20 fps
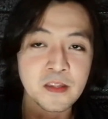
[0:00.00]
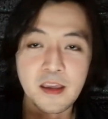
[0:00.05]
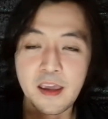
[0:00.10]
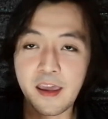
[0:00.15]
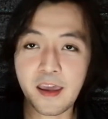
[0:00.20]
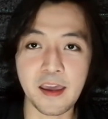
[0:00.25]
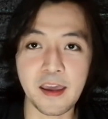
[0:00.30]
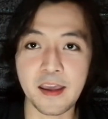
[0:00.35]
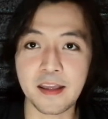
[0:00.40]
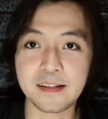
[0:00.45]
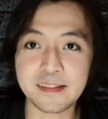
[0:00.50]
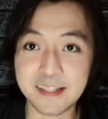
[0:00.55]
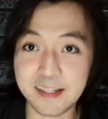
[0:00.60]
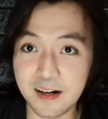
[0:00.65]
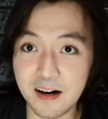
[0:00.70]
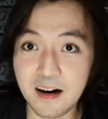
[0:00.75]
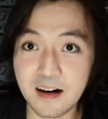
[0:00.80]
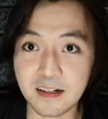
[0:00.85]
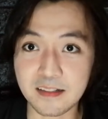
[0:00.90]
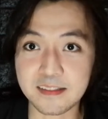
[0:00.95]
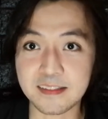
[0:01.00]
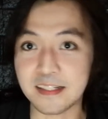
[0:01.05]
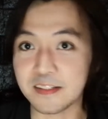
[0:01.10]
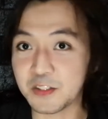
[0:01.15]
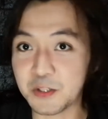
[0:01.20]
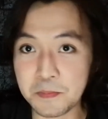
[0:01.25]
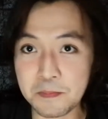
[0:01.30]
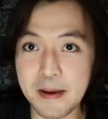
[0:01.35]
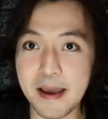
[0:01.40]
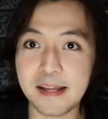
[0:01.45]
and the arts and
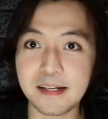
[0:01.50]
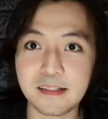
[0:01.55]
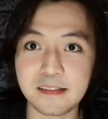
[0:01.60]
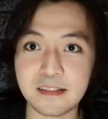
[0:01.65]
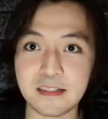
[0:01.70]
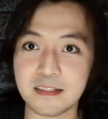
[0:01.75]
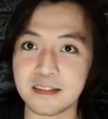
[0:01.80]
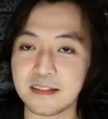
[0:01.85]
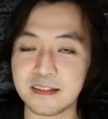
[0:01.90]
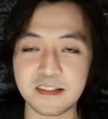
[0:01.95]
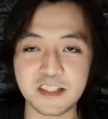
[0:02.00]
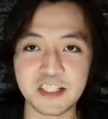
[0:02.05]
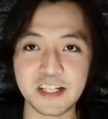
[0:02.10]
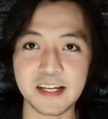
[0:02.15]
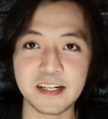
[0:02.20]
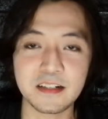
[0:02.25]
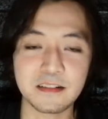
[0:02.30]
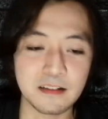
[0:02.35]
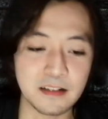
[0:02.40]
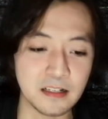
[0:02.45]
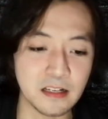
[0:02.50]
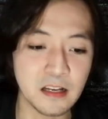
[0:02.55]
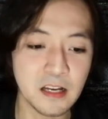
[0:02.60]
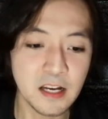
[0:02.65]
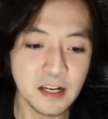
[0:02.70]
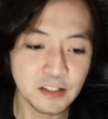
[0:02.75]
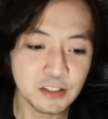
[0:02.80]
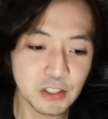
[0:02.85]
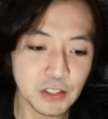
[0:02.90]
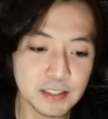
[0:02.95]
humanities in general.
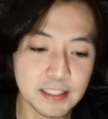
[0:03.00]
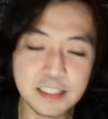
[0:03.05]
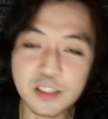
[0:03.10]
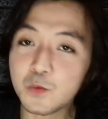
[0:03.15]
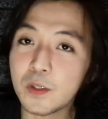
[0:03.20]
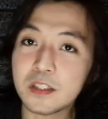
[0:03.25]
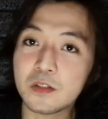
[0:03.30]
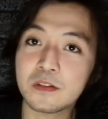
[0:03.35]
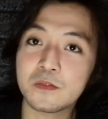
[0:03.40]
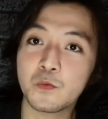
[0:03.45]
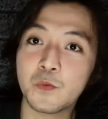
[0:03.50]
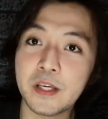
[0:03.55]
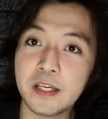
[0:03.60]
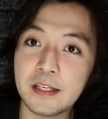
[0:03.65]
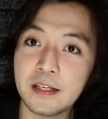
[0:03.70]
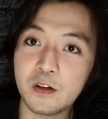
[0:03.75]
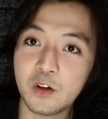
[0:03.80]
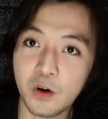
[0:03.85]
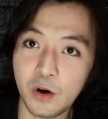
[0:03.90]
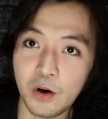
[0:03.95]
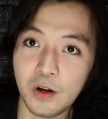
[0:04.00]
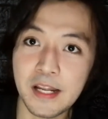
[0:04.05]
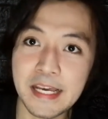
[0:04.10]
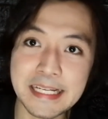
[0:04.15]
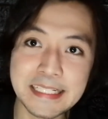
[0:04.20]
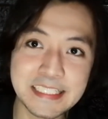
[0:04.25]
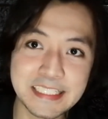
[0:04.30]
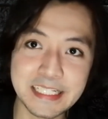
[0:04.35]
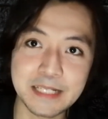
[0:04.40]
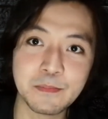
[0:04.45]
So that's what we call
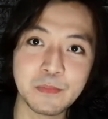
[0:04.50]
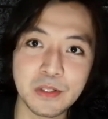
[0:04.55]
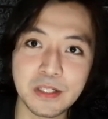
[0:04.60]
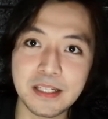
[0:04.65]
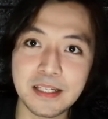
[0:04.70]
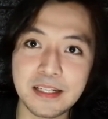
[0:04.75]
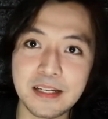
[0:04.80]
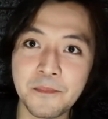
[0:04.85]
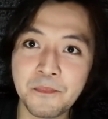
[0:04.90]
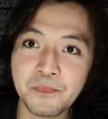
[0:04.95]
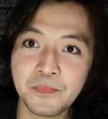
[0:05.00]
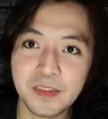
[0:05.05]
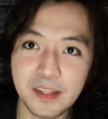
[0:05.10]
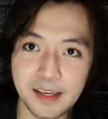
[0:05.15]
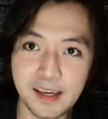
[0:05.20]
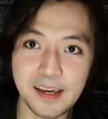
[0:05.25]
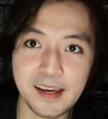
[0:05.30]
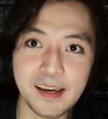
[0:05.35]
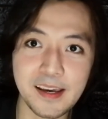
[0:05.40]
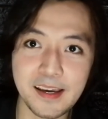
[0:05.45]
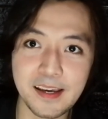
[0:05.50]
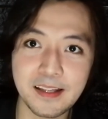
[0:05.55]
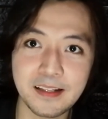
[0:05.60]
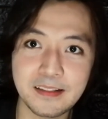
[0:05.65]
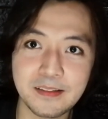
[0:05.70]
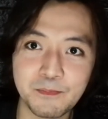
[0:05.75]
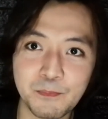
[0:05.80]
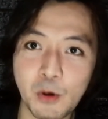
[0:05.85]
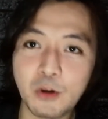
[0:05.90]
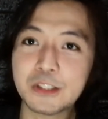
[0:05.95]
hegemony
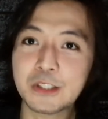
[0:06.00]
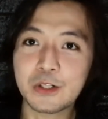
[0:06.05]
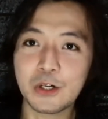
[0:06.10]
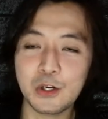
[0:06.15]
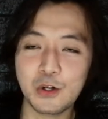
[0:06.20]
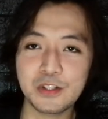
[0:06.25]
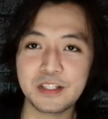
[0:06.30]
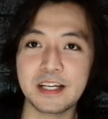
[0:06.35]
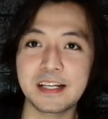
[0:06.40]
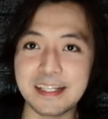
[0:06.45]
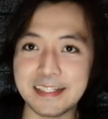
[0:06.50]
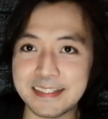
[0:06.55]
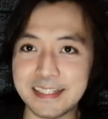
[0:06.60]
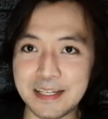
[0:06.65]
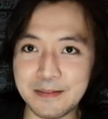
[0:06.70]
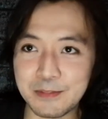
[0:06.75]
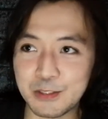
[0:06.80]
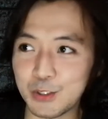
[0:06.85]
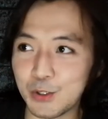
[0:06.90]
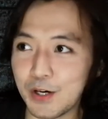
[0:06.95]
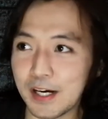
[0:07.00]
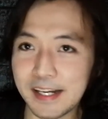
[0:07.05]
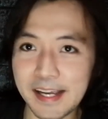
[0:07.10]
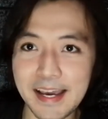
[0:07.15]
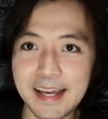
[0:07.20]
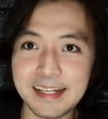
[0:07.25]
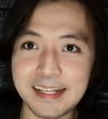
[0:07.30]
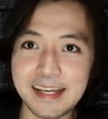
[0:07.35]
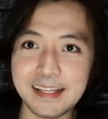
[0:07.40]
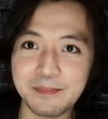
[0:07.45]
in post-colonialism. So
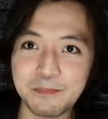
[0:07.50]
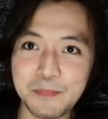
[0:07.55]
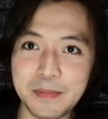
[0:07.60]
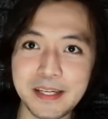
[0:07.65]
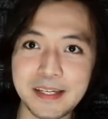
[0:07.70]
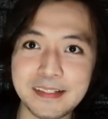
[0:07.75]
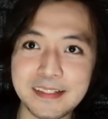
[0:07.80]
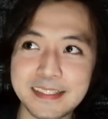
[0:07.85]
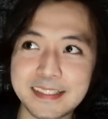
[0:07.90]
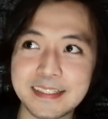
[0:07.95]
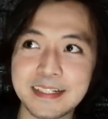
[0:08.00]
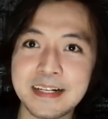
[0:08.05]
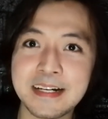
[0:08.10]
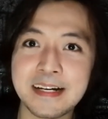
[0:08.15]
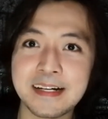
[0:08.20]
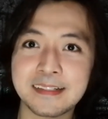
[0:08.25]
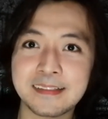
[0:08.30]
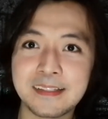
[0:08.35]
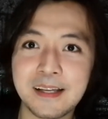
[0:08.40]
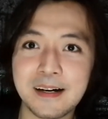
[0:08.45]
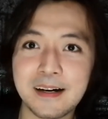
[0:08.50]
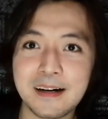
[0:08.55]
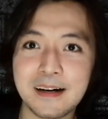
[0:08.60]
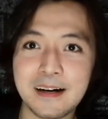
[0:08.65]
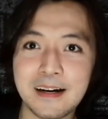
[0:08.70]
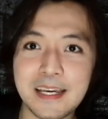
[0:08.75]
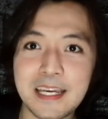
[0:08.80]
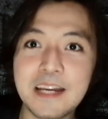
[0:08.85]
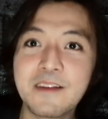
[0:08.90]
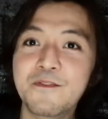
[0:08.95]
again, it means
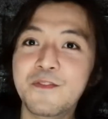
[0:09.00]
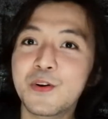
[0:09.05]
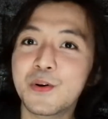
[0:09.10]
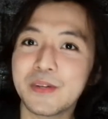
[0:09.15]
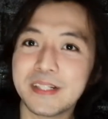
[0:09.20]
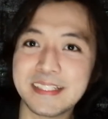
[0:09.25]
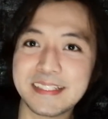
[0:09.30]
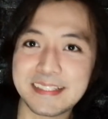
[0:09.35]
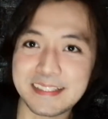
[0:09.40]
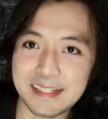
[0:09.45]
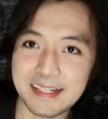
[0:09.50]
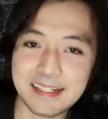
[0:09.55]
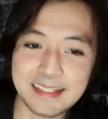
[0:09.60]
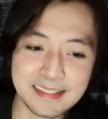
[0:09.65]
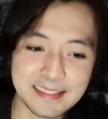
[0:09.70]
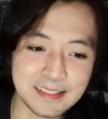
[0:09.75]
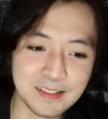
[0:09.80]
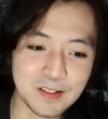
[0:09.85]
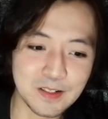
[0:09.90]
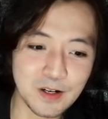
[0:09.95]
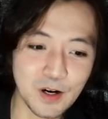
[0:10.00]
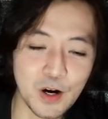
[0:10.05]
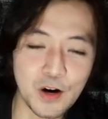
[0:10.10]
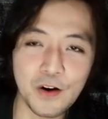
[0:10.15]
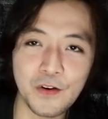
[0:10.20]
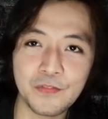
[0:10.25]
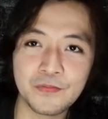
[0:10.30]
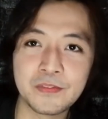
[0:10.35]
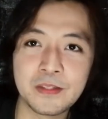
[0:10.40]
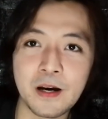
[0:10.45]
the influences
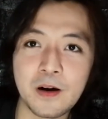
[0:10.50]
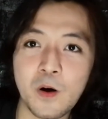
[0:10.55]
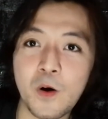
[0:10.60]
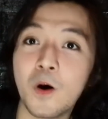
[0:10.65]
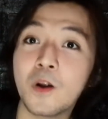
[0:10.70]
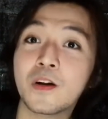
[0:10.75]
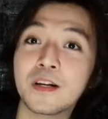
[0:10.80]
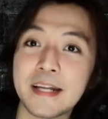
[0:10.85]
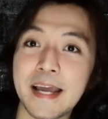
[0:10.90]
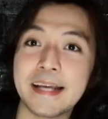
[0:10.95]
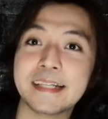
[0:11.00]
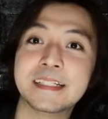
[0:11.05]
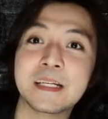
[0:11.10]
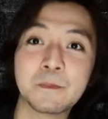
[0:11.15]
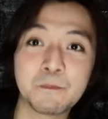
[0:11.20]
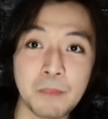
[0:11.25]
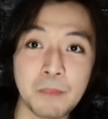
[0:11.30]
of the colonizing